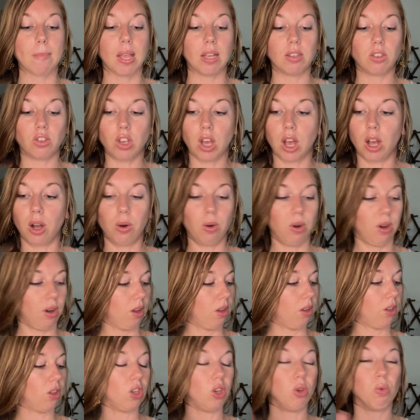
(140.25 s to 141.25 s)
So
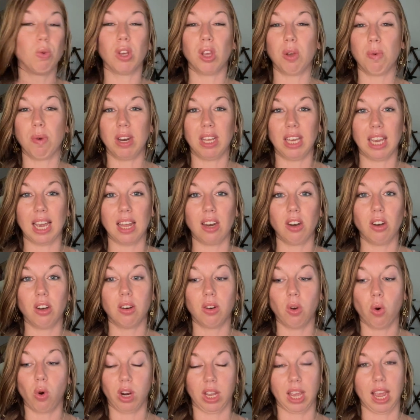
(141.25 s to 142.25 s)
you really want to get
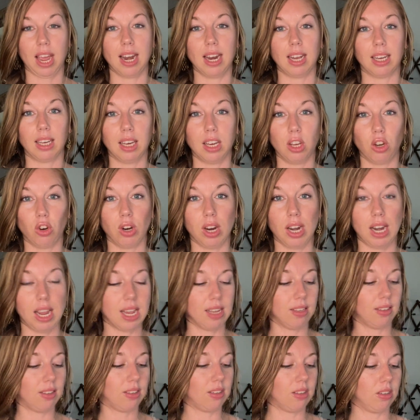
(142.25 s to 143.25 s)
organic
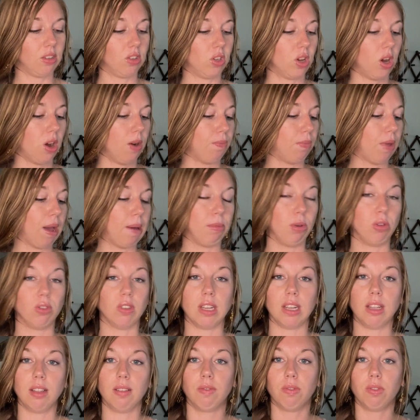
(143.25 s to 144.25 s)
ingredients. So I'm
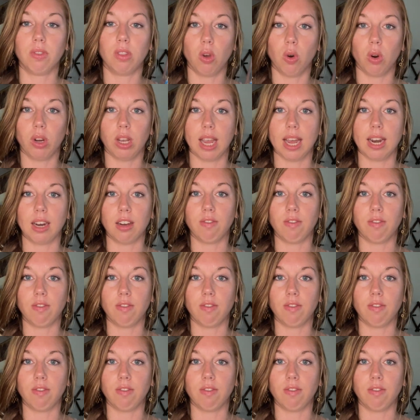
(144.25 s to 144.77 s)
using the organic